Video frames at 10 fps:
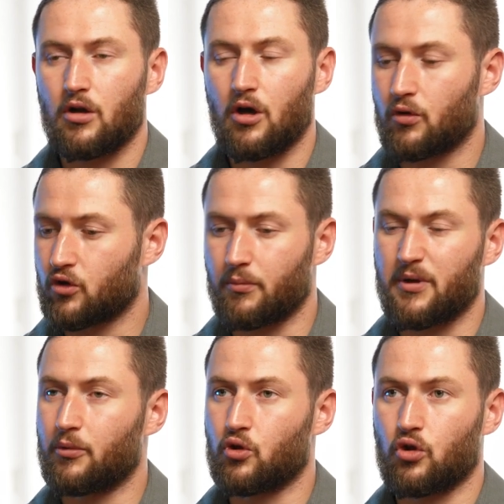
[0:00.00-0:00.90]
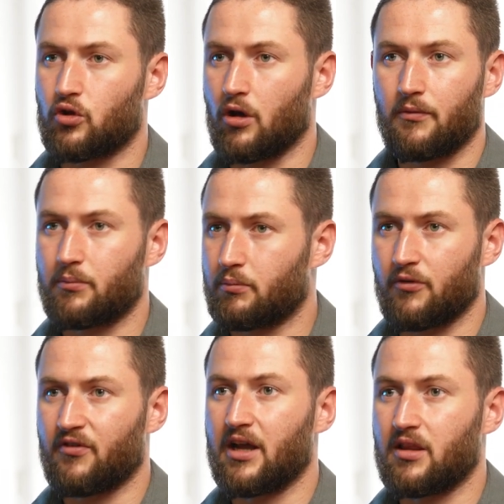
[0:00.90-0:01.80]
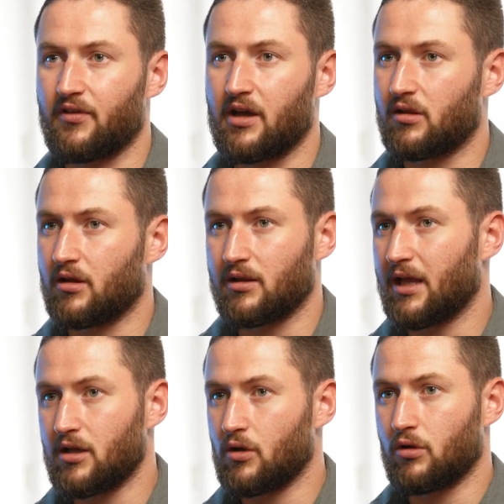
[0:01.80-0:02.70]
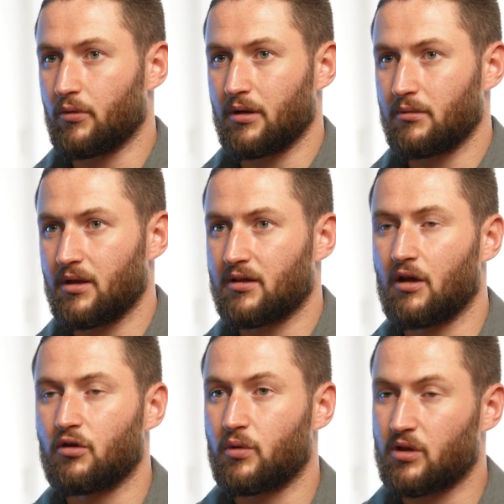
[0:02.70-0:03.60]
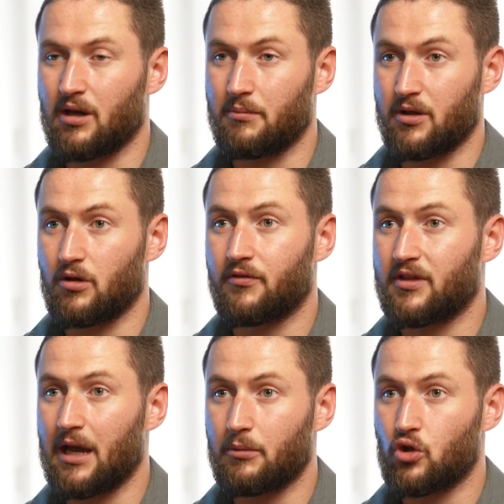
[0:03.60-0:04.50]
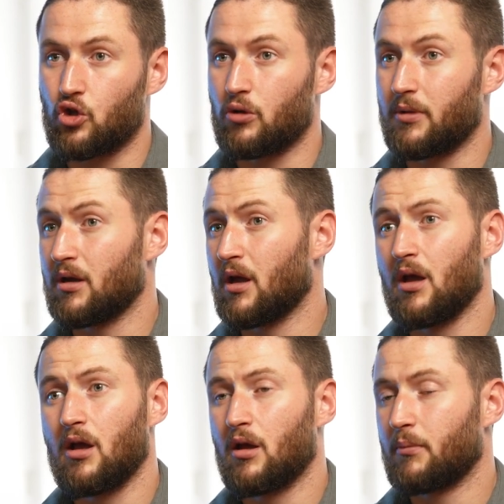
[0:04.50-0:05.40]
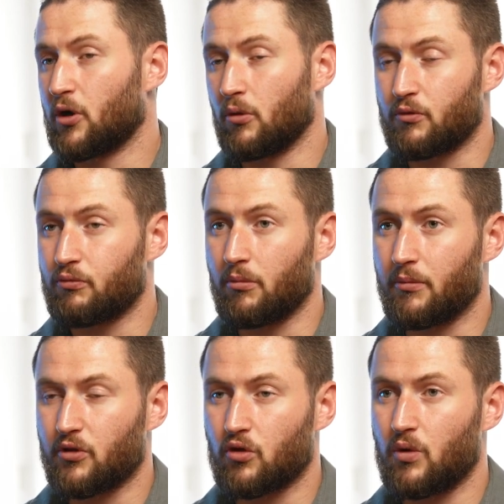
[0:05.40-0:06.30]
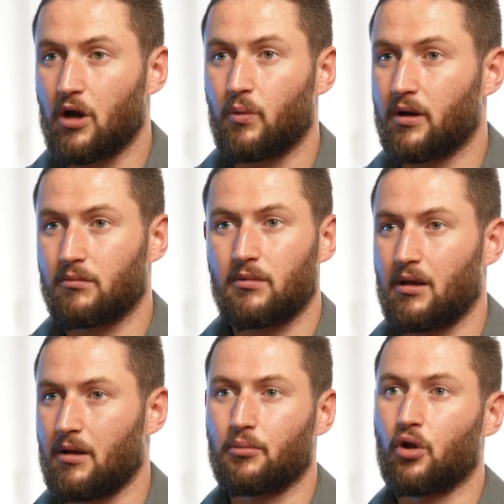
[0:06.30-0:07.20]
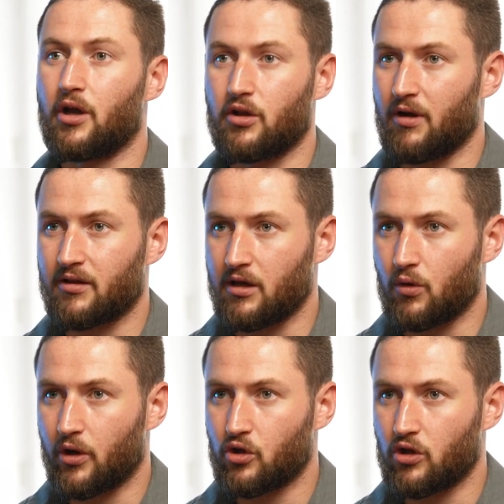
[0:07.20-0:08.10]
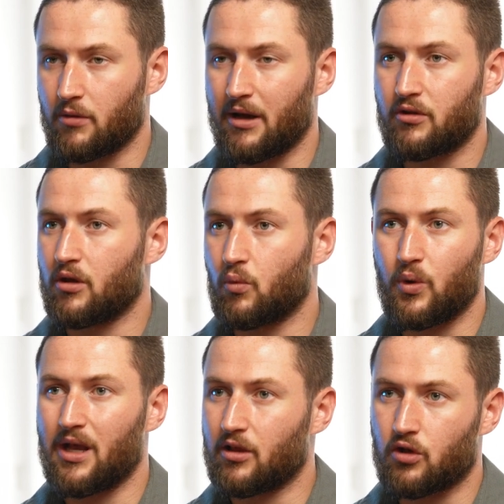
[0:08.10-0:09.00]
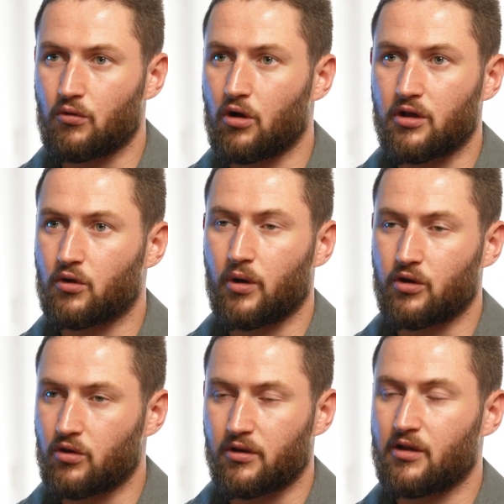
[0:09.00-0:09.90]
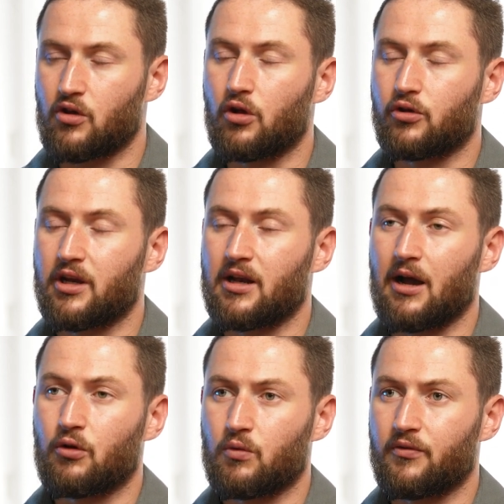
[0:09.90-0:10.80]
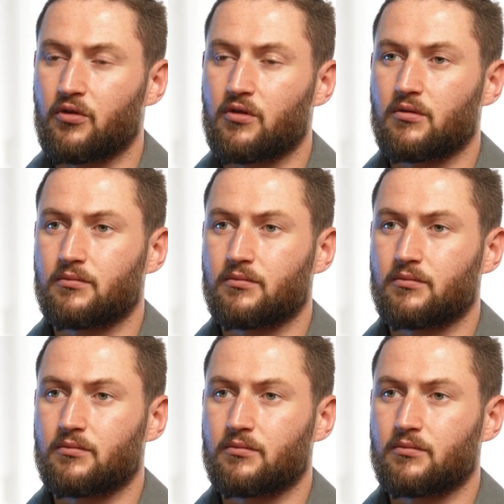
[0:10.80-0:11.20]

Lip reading: No, some people just sort of provide the vehicle and let you do it yourselves, which can be sort of time-consuming. Becomes problems as well when employees are asking questions about it. We answer all these questions and it's all done in-house with us.